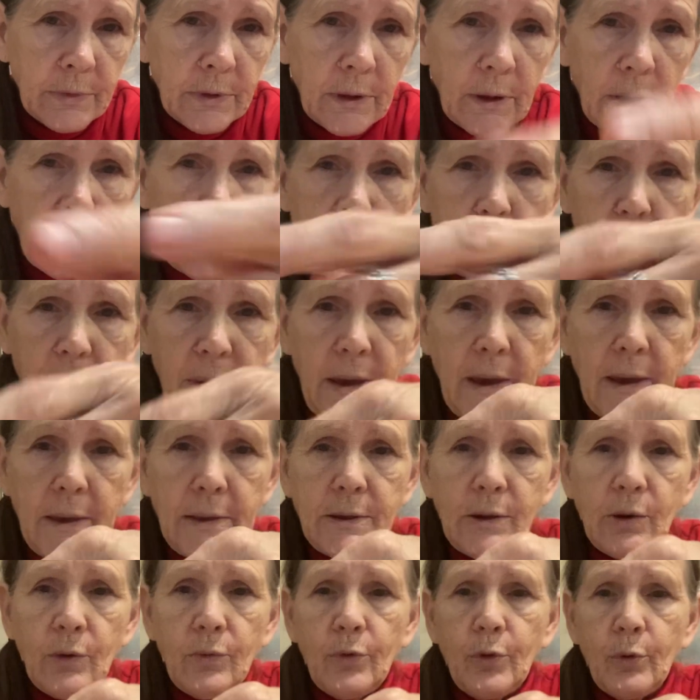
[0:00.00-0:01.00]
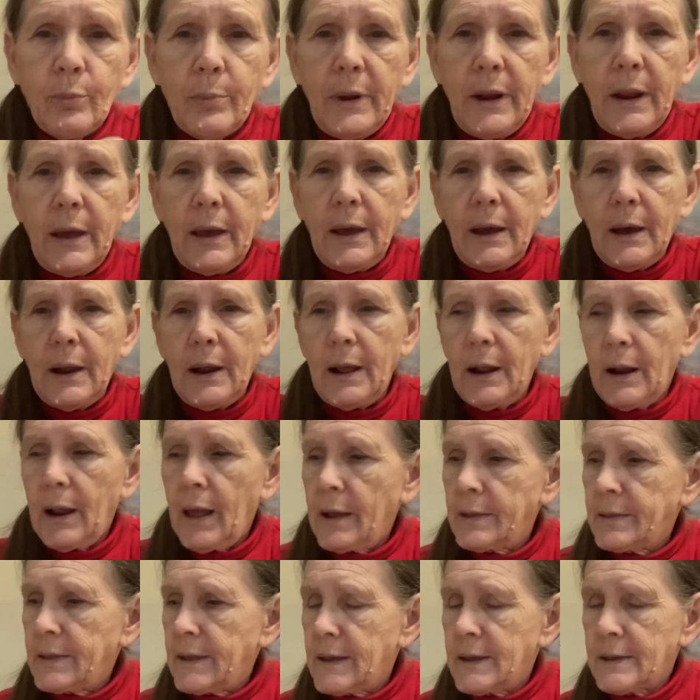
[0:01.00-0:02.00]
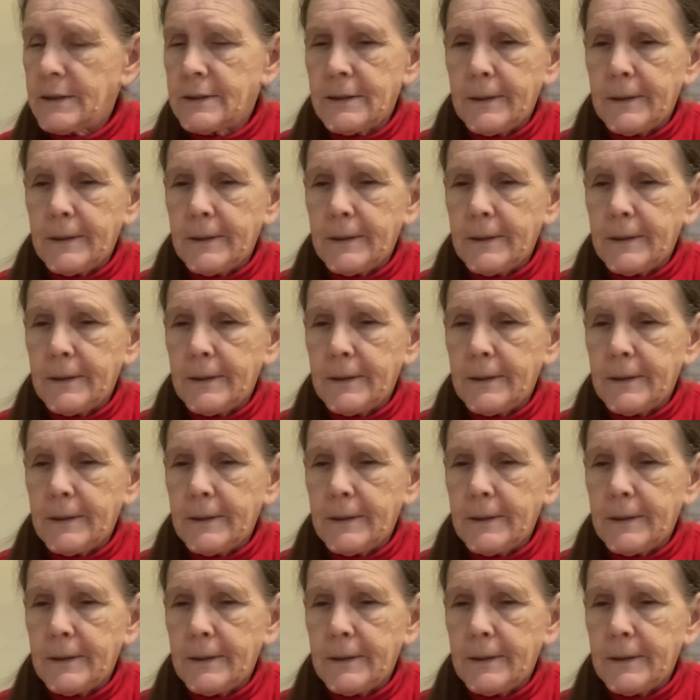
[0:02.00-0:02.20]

It'd be easier for me to cut it like this.